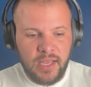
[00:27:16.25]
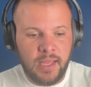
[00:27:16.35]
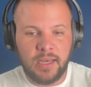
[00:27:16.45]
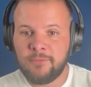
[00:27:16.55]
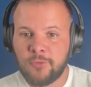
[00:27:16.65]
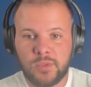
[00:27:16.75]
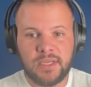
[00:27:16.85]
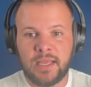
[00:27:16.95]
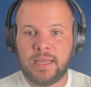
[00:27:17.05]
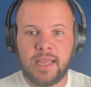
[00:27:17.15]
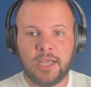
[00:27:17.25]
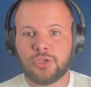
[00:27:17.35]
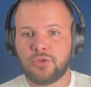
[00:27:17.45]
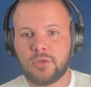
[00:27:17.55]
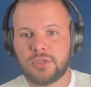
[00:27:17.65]
And if there was any
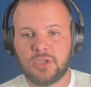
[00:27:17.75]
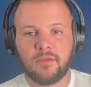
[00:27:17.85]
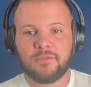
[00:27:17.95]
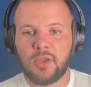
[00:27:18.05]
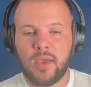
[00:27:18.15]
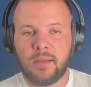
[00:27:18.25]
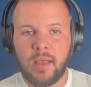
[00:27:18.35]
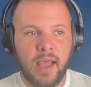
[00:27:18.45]
extra stuff that you had, to,